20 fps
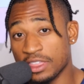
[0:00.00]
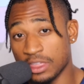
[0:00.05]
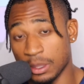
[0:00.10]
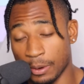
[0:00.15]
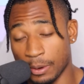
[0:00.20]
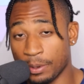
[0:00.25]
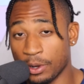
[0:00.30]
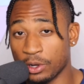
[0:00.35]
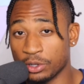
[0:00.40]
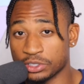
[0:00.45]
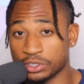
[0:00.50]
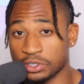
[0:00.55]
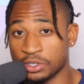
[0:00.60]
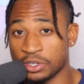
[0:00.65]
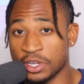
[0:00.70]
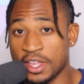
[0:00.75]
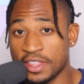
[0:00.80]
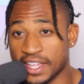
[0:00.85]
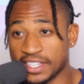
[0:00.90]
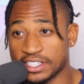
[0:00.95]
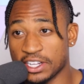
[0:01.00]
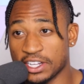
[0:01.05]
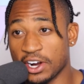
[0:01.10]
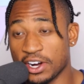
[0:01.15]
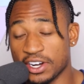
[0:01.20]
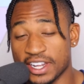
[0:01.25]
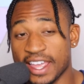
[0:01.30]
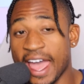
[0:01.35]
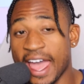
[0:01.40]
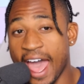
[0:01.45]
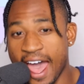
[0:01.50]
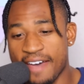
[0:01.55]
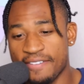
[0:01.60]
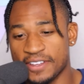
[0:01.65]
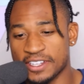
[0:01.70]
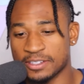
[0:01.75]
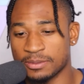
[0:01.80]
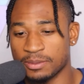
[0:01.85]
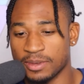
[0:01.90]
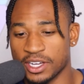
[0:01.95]
the proposal that's already
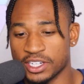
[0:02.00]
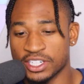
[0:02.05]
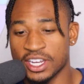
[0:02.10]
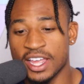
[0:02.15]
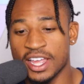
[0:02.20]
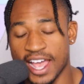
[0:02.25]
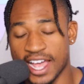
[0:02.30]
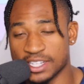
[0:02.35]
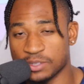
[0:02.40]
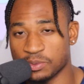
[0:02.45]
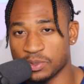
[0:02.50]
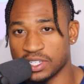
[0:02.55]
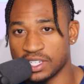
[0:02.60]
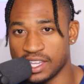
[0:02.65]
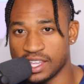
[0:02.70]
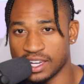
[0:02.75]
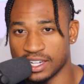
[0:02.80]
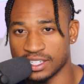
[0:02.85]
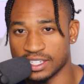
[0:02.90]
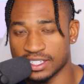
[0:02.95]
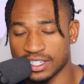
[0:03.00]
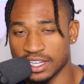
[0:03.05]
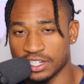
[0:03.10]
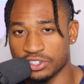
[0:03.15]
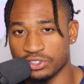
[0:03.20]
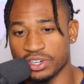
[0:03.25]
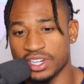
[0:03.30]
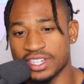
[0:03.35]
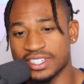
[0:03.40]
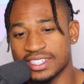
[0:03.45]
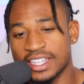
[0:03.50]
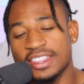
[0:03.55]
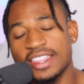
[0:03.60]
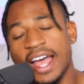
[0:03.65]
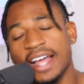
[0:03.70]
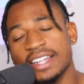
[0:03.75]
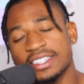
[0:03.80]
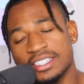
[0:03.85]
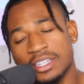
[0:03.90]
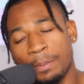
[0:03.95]
half as much as we need in this country and see
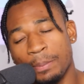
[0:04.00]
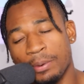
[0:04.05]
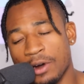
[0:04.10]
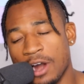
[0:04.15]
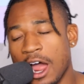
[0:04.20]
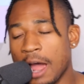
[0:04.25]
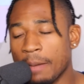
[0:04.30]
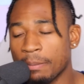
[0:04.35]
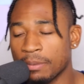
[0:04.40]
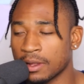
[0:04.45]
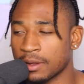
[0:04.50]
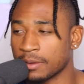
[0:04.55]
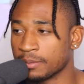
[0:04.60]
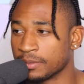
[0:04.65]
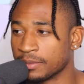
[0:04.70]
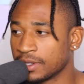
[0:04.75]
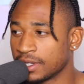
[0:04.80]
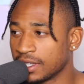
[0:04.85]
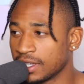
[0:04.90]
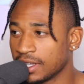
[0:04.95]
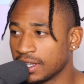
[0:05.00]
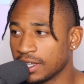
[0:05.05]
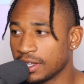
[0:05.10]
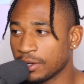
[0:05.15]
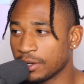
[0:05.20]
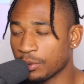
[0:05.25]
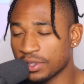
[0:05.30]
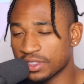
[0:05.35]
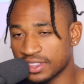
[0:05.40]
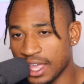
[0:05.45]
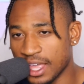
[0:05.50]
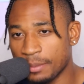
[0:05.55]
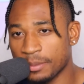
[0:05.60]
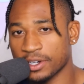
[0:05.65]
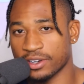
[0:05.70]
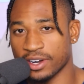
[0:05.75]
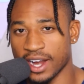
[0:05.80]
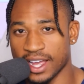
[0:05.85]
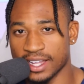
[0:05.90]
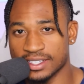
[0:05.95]
that's the problem with
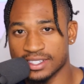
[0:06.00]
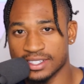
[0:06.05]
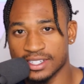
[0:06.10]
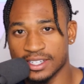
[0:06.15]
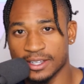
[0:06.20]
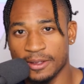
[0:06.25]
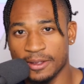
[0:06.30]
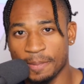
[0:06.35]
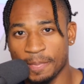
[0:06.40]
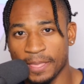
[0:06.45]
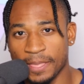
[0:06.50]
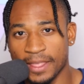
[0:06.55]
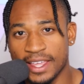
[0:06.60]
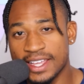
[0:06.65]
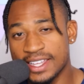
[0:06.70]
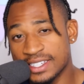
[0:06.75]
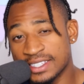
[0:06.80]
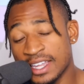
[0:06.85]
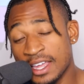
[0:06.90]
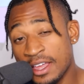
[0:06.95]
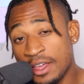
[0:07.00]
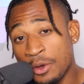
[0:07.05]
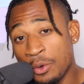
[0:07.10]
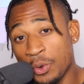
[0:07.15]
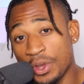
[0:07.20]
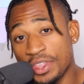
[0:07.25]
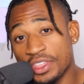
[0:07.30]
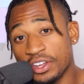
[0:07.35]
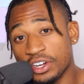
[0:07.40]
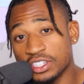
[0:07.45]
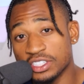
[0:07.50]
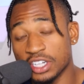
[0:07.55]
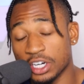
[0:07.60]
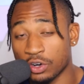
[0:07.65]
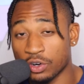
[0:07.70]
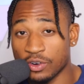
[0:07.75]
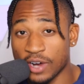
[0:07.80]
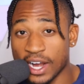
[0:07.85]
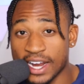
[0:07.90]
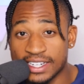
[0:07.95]
democrats is when there's a
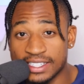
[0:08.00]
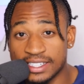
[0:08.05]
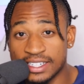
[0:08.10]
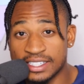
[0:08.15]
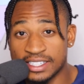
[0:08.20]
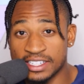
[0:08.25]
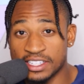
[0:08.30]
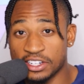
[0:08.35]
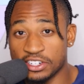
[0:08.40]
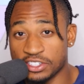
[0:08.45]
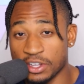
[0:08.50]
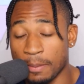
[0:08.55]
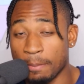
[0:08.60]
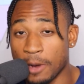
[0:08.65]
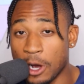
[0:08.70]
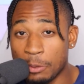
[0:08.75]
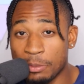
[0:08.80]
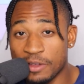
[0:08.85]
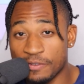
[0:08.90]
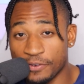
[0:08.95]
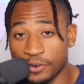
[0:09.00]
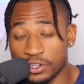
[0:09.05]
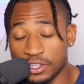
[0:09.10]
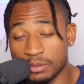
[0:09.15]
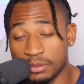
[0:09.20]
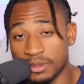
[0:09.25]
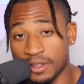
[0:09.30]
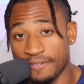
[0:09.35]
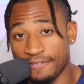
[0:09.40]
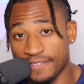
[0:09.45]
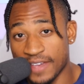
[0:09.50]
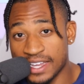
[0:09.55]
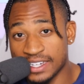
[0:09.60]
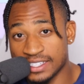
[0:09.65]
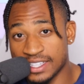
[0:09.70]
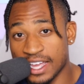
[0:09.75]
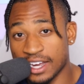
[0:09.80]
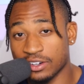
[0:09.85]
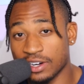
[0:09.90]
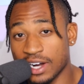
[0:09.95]
crisis and there's a moment for them to
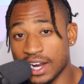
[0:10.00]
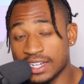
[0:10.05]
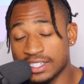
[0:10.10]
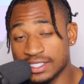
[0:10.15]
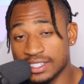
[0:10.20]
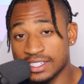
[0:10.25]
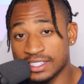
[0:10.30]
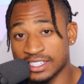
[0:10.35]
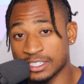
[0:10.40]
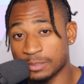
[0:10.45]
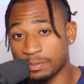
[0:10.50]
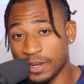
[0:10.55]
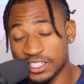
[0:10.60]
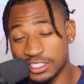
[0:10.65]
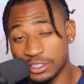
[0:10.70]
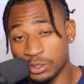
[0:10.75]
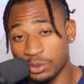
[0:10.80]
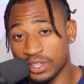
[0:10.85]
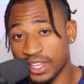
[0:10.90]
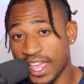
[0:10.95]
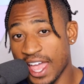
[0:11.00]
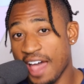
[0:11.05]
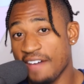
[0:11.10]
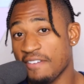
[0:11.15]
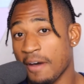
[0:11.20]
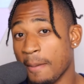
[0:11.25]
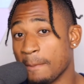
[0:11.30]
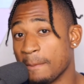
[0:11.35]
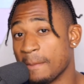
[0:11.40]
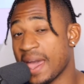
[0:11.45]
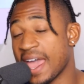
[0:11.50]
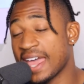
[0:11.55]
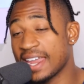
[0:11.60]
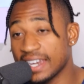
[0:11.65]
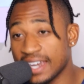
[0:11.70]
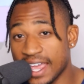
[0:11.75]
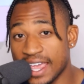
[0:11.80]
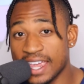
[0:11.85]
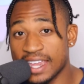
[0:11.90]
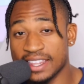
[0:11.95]
face that crisis, especially when they have a
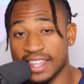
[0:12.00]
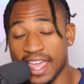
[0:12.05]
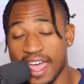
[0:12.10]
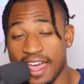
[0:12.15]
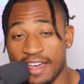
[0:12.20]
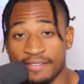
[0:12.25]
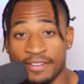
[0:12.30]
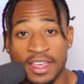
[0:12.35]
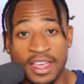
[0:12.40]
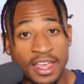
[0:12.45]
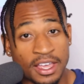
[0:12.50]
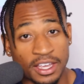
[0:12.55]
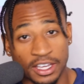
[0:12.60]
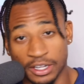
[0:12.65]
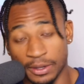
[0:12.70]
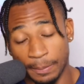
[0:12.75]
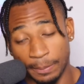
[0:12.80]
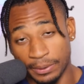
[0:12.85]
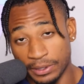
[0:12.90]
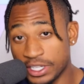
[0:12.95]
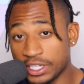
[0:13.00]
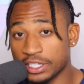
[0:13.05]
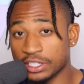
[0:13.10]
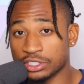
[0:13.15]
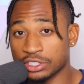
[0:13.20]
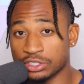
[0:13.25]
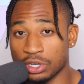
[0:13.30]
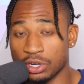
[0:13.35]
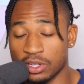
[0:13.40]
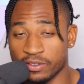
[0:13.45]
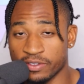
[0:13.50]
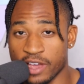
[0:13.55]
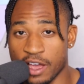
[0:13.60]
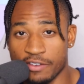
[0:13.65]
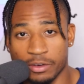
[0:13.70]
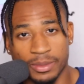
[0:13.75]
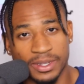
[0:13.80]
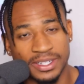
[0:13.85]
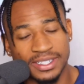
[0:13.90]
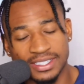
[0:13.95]
mandate, they have complete control of
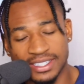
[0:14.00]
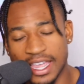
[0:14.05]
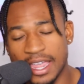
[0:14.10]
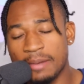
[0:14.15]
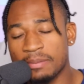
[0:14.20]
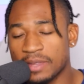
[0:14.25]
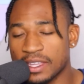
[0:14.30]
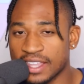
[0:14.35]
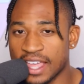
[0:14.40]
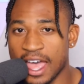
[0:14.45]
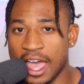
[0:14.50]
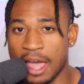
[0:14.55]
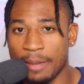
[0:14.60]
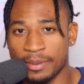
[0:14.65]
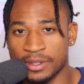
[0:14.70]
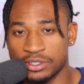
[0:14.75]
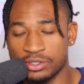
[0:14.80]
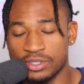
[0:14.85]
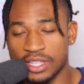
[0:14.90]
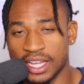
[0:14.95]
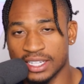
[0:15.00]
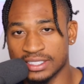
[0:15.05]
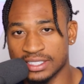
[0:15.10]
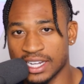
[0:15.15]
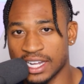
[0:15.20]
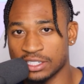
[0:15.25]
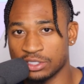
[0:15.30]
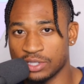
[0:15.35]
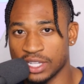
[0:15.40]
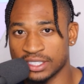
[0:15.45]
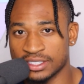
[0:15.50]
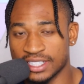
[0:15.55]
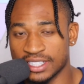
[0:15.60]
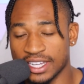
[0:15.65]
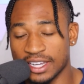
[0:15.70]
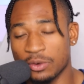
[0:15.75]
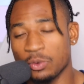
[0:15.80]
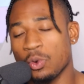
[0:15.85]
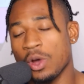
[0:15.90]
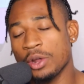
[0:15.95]
government. Same thing that happened 2009,
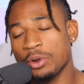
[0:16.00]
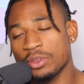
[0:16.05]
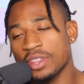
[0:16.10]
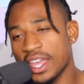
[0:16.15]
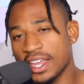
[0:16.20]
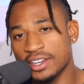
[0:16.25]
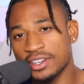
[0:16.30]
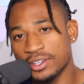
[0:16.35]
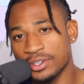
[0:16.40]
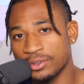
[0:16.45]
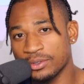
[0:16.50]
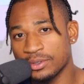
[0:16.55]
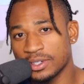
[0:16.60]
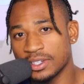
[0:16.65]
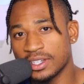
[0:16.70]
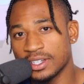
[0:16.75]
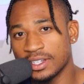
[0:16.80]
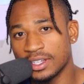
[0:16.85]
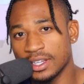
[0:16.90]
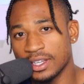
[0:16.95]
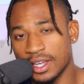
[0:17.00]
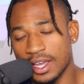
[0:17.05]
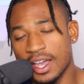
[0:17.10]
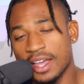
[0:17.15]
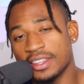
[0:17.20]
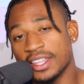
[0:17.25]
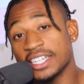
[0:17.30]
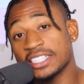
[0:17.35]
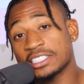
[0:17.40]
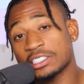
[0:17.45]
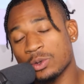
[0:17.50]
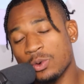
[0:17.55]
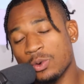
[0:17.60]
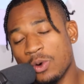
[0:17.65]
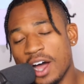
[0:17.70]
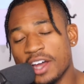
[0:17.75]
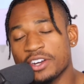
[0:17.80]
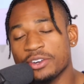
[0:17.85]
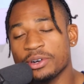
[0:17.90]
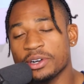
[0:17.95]
2010. What do they do? They
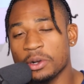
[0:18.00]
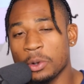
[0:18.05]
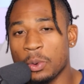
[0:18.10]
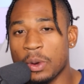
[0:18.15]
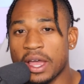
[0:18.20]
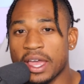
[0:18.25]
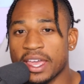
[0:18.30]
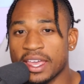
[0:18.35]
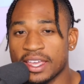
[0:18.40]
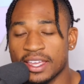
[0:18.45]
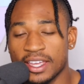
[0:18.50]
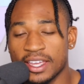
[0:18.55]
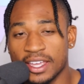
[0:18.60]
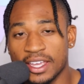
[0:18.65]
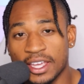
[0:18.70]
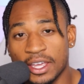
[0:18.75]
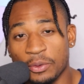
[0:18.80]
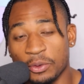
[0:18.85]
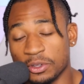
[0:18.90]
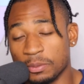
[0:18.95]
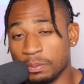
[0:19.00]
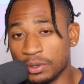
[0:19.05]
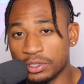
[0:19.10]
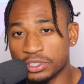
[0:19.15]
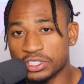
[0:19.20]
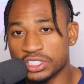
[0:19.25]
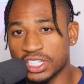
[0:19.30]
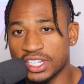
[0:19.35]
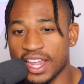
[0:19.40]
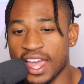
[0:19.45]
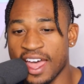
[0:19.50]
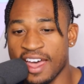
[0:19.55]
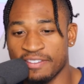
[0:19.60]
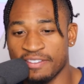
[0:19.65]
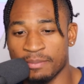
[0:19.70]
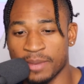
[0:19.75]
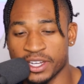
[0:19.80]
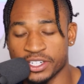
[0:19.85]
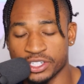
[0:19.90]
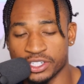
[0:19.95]
squander it away with bullshit
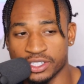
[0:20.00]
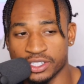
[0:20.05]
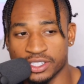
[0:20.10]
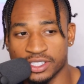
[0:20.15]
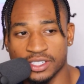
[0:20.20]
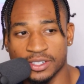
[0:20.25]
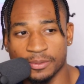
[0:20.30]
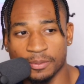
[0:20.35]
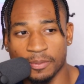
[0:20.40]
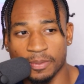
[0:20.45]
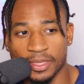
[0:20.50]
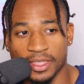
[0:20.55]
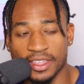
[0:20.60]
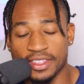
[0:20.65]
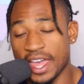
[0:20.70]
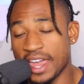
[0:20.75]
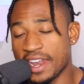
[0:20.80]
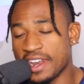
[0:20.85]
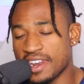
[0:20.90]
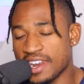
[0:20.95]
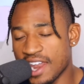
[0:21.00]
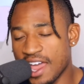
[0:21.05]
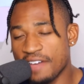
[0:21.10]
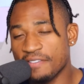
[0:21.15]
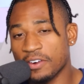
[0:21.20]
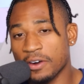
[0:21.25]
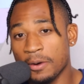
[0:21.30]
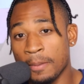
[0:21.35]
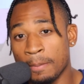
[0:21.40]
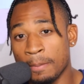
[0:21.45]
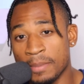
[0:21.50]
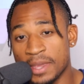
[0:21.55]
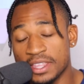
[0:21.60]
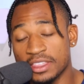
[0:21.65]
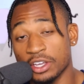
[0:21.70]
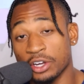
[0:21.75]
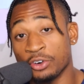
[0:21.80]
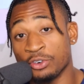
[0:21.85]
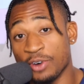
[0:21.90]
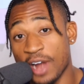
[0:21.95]
half measures that never
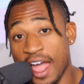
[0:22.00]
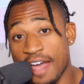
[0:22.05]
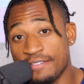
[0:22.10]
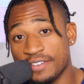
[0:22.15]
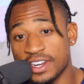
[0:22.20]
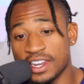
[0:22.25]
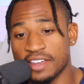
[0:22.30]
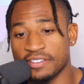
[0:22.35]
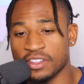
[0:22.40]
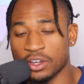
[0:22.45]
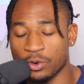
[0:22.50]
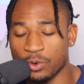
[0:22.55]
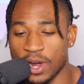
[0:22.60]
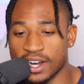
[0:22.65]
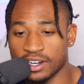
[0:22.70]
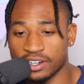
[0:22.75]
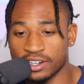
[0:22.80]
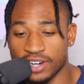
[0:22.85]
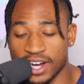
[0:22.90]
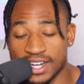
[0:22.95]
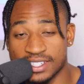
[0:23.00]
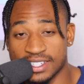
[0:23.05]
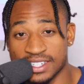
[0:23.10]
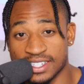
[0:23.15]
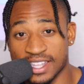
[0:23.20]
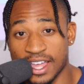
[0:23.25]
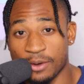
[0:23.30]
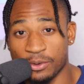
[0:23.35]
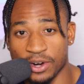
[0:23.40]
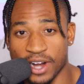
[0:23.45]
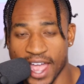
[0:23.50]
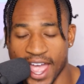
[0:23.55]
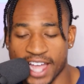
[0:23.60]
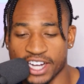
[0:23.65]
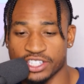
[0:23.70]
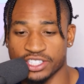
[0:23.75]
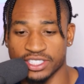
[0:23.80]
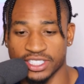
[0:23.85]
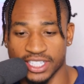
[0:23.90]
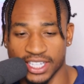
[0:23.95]
meet the gravity of the crisis that we're
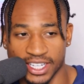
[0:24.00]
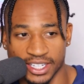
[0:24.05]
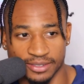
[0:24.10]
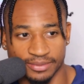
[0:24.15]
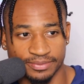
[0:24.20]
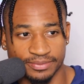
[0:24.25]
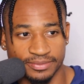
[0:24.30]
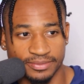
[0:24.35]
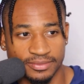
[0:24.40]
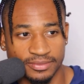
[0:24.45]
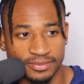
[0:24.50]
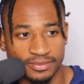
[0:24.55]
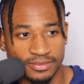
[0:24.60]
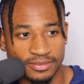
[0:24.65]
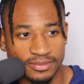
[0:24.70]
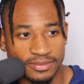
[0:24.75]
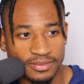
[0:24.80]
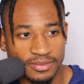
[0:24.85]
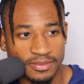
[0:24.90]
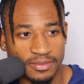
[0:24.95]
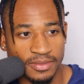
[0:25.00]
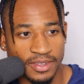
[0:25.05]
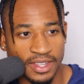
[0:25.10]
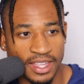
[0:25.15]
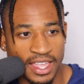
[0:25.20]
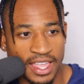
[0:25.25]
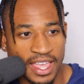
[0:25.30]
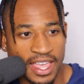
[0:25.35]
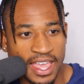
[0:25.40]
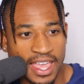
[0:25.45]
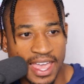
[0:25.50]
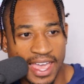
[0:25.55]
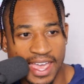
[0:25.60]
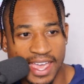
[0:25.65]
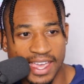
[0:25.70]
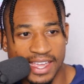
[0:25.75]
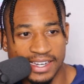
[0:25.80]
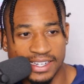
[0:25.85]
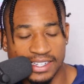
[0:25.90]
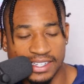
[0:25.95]
actually in.
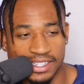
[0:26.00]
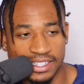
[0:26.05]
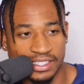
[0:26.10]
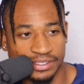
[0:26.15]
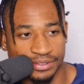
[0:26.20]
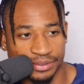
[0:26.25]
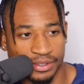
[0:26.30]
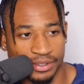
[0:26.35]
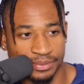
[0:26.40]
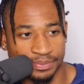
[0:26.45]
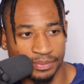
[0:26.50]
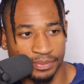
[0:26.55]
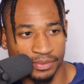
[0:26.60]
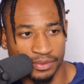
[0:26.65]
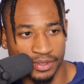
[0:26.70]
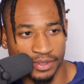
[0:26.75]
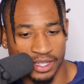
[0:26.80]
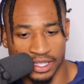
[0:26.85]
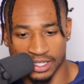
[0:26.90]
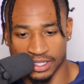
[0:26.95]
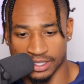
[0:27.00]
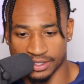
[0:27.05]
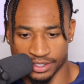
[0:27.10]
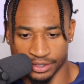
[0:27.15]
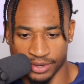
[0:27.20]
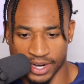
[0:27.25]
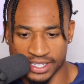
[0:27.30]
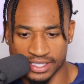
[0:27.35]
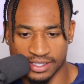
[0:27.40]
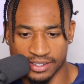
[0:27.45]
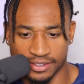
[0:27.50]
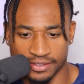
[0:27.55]
And uh, the rest